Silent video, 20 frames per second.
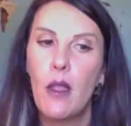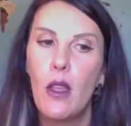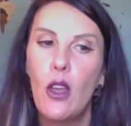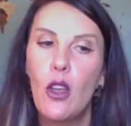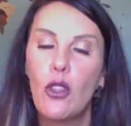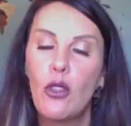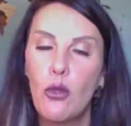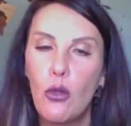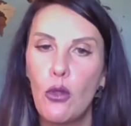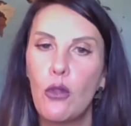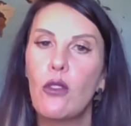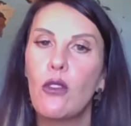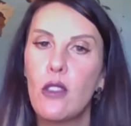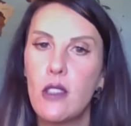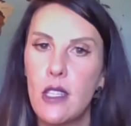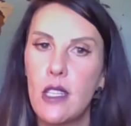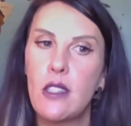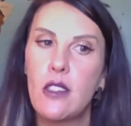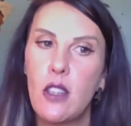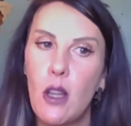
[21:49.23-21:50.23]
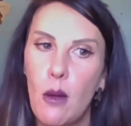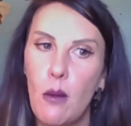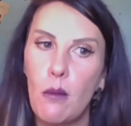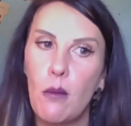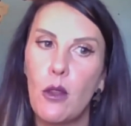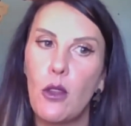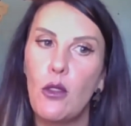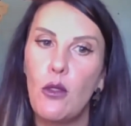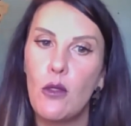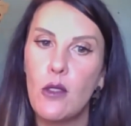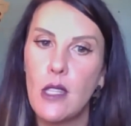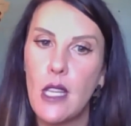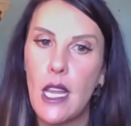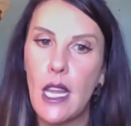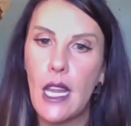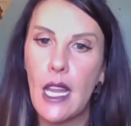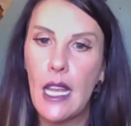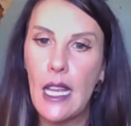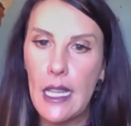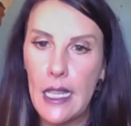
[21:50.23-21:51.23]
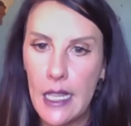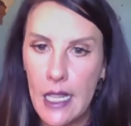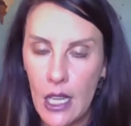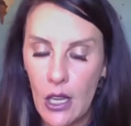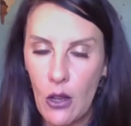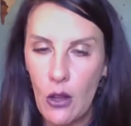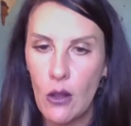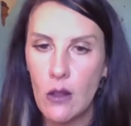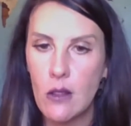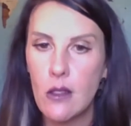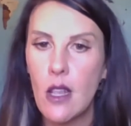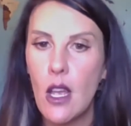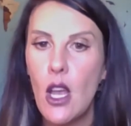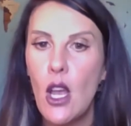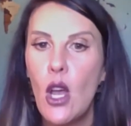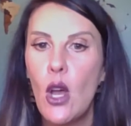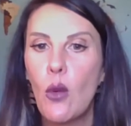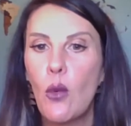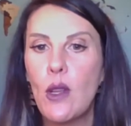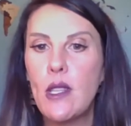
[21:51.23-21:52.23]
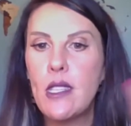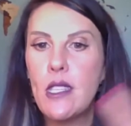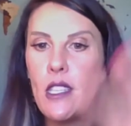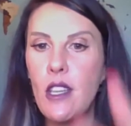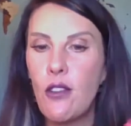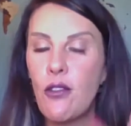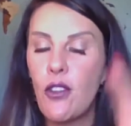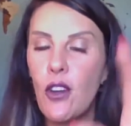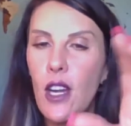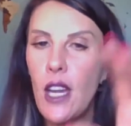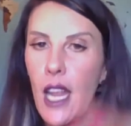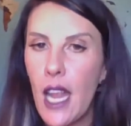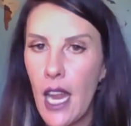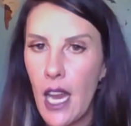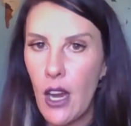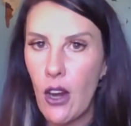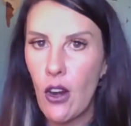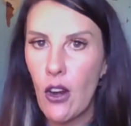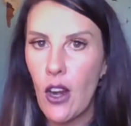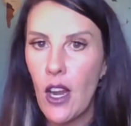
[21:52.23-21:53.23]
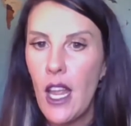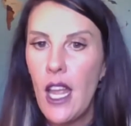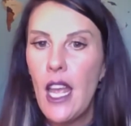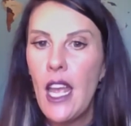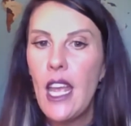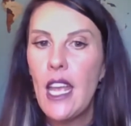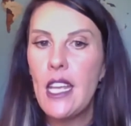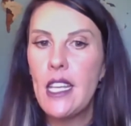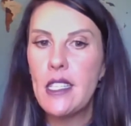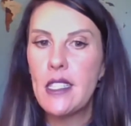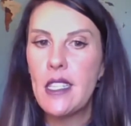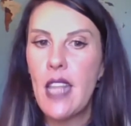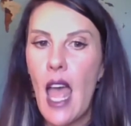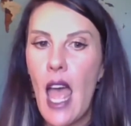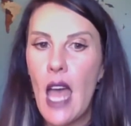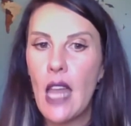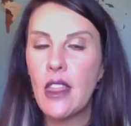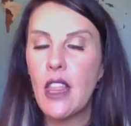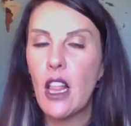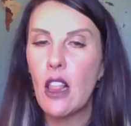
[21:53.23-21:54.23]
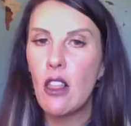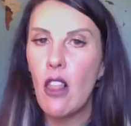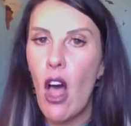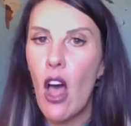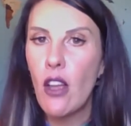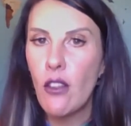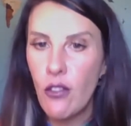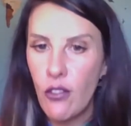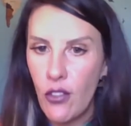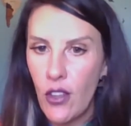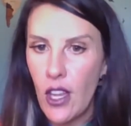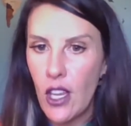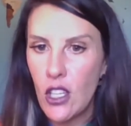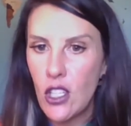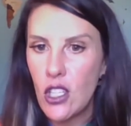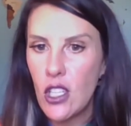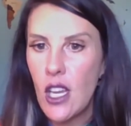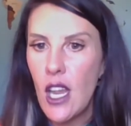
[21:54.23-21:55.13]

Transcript: through their system using gills. What's different here is that the lungfish,